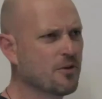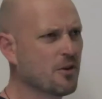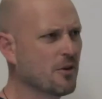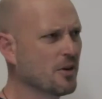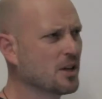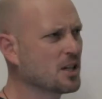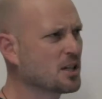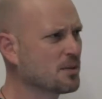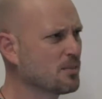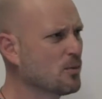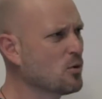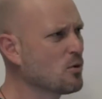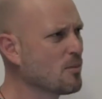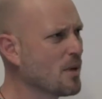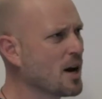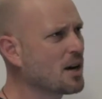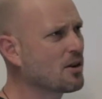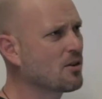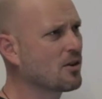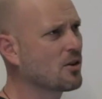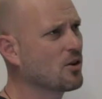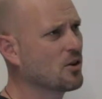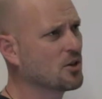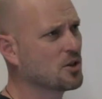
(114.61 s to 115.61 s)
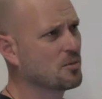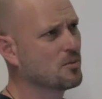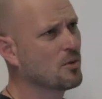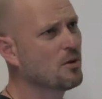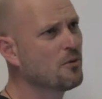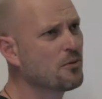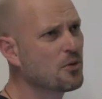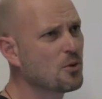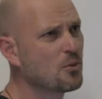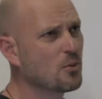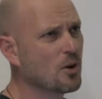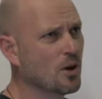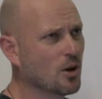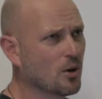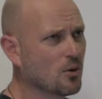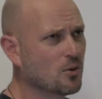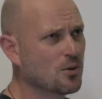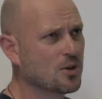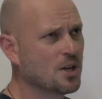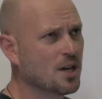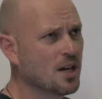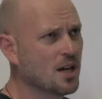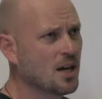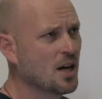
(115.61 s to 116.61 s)
very small microcosm of the
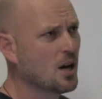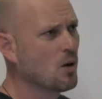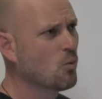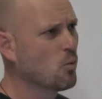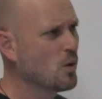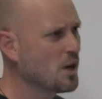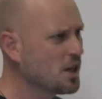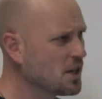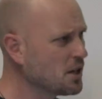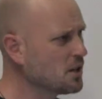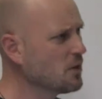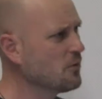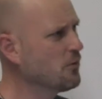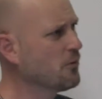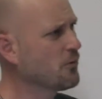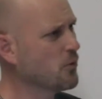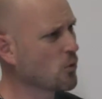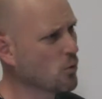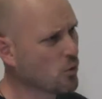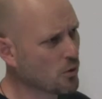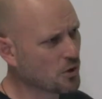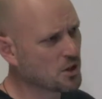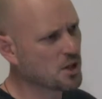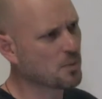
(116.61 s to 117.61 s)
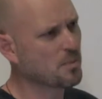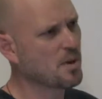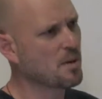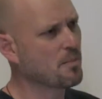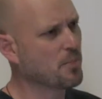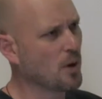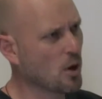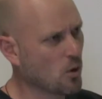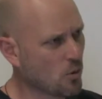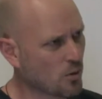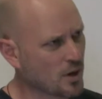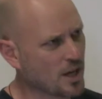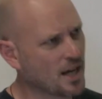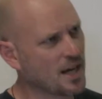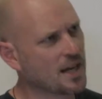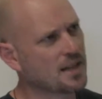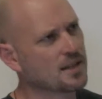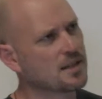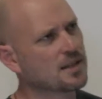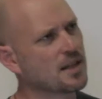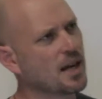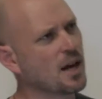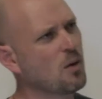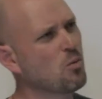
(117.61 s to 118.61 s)
world, we can afford to be bolder
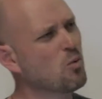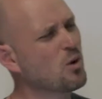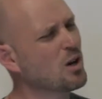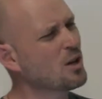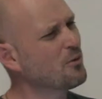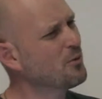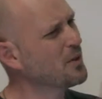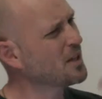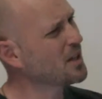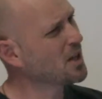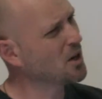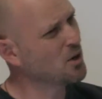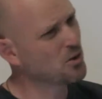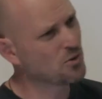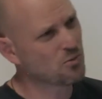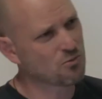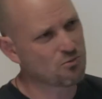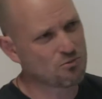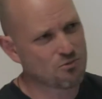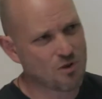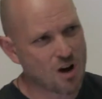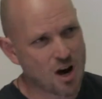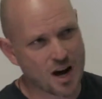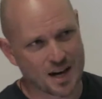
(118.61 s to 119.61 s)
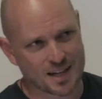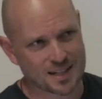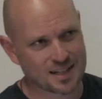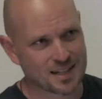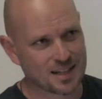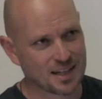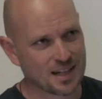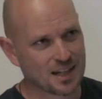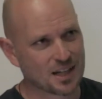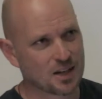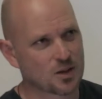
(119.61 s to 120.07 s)
and say, what if it goes right?